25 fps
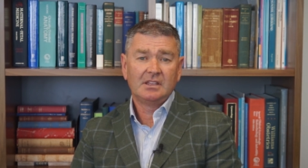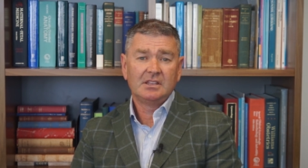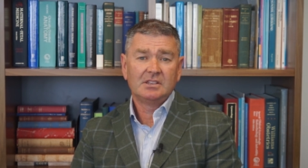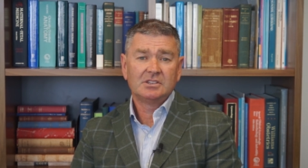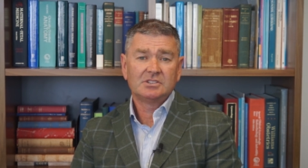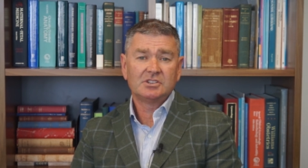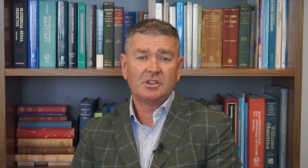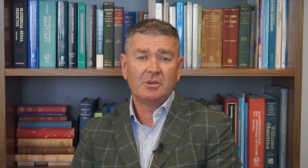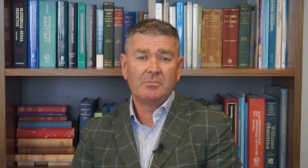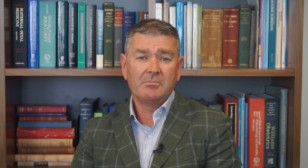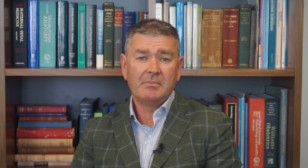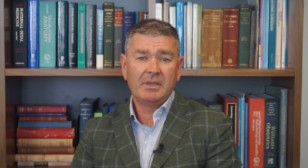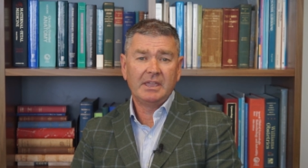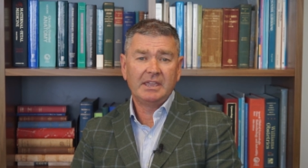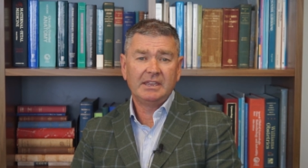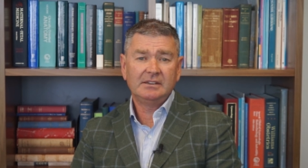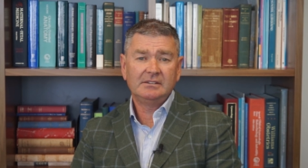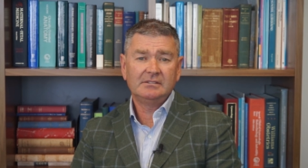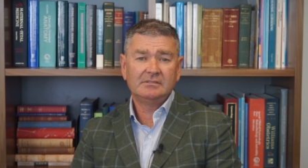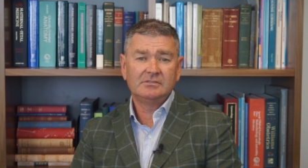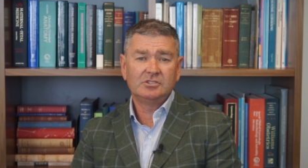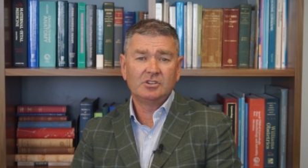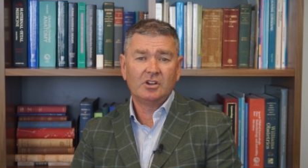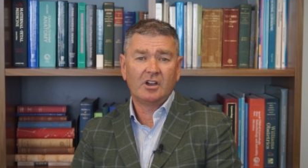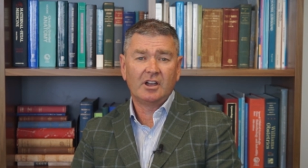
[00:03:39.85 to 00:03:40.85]
So
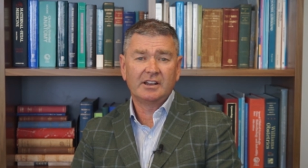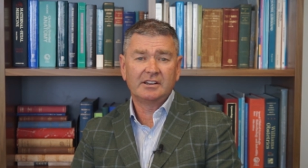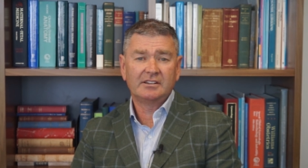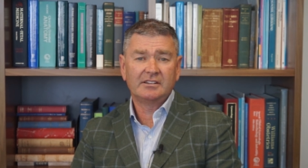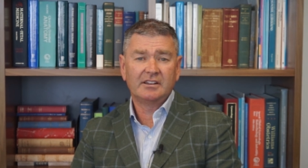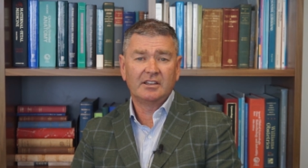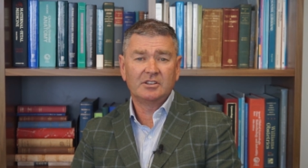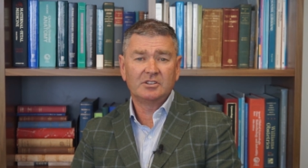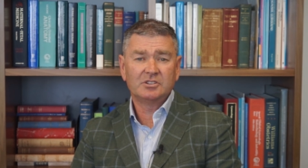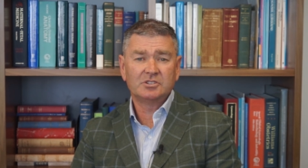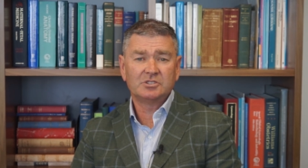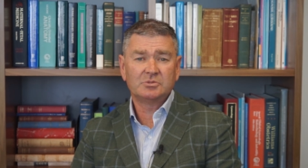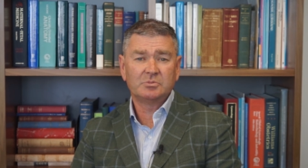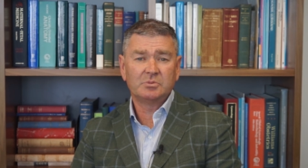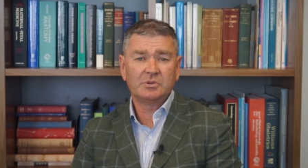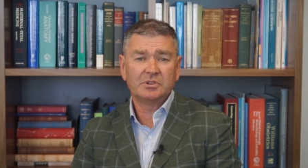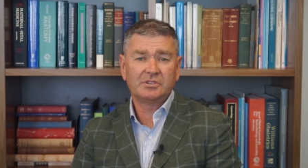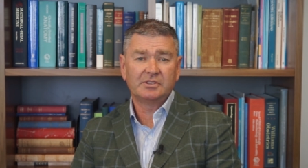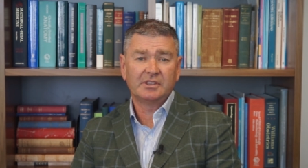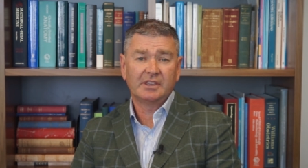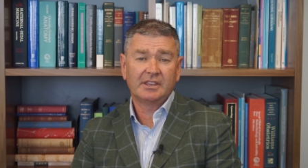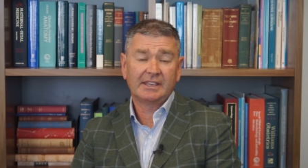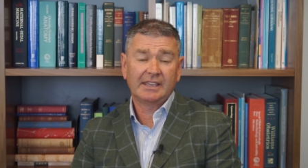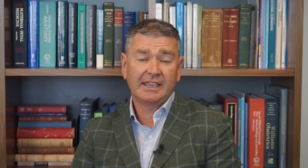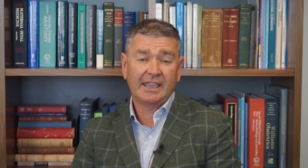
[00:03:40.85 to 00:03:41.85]
men diagnosed with
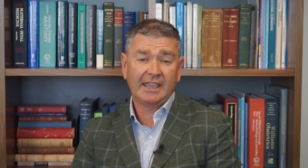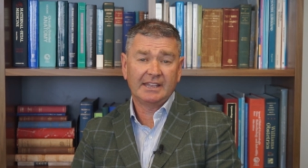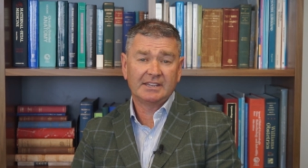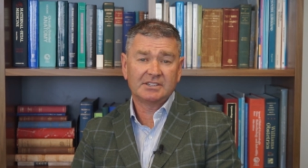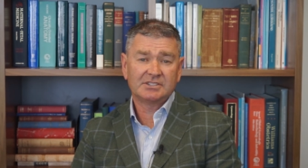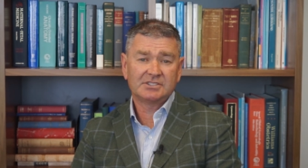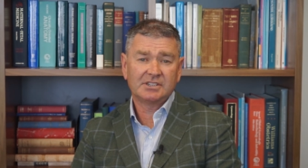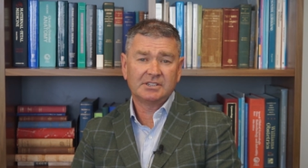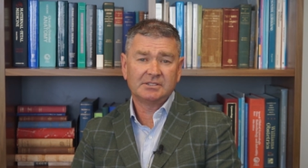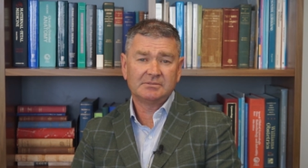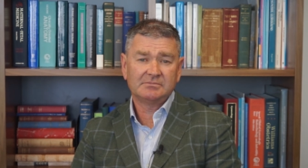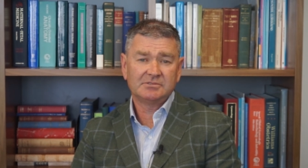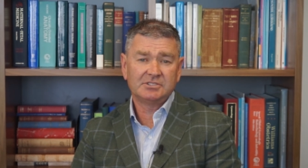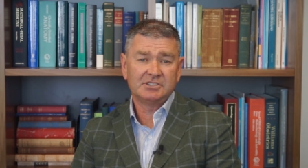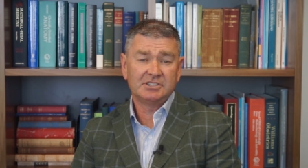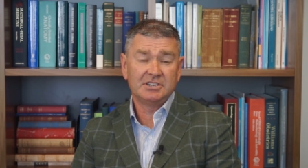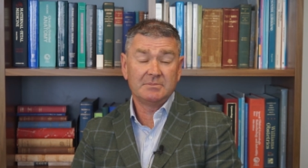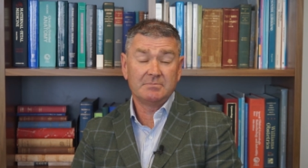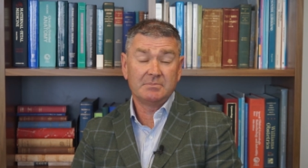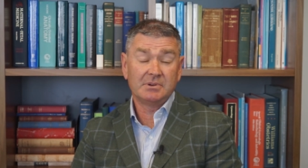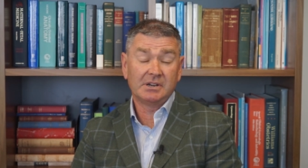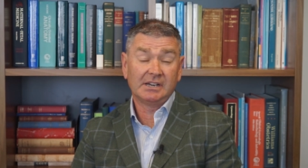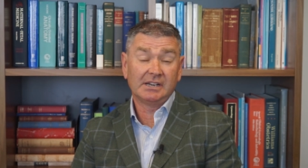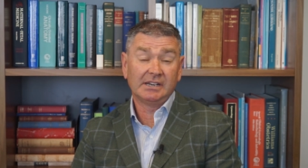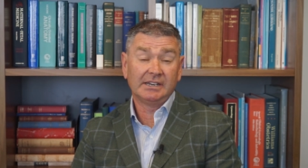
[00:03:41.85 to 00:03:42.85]
cancer,
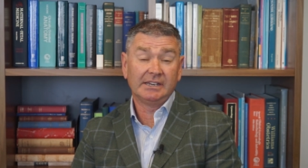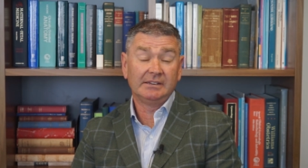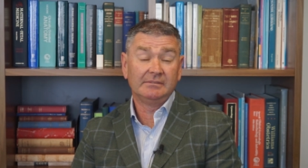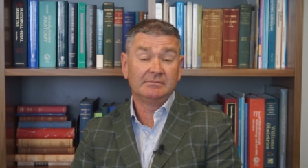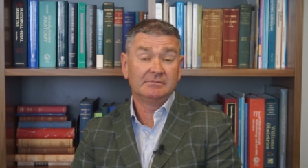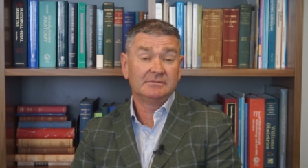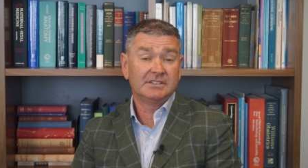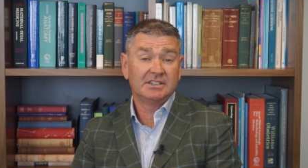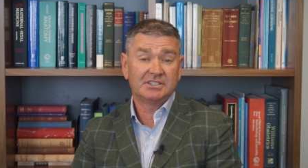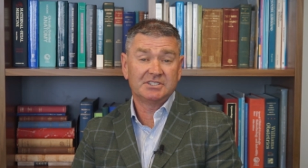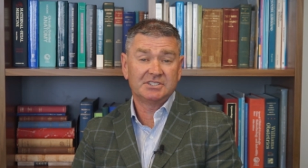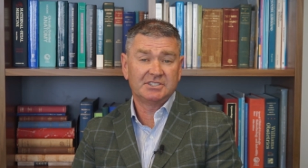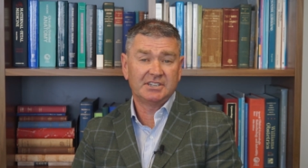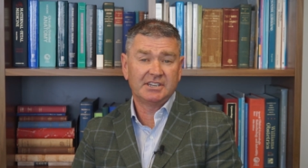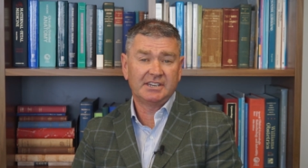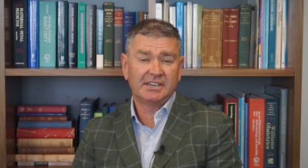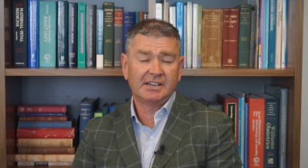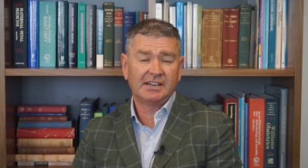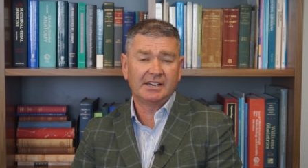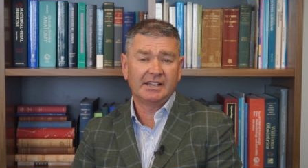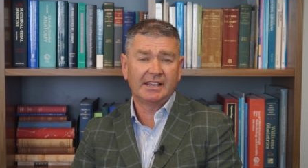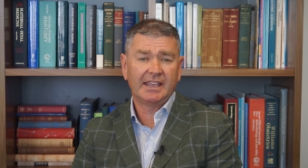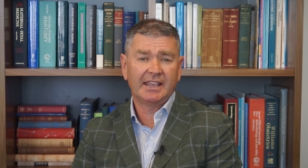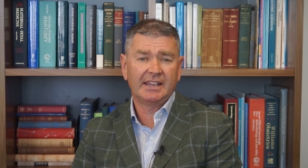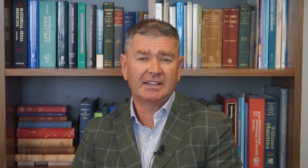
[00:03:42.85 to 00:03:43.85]
typically
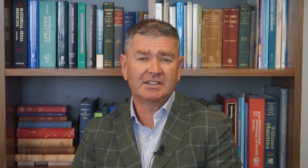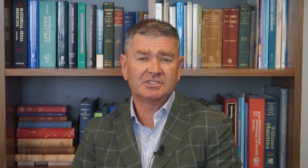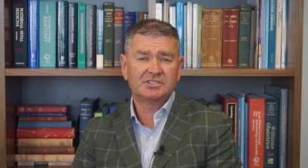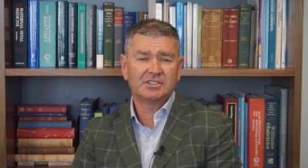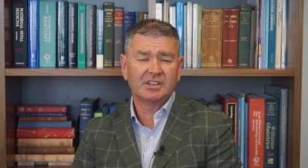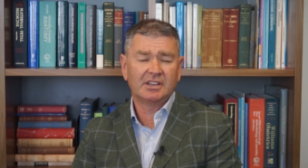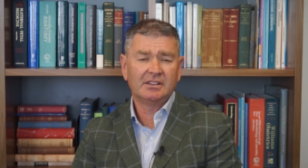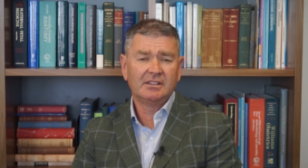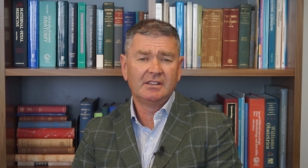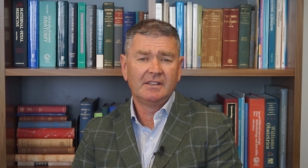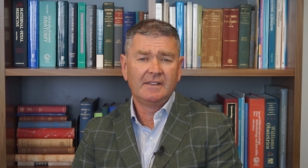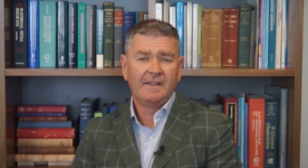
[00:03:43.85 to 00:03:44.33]
testicular cancer,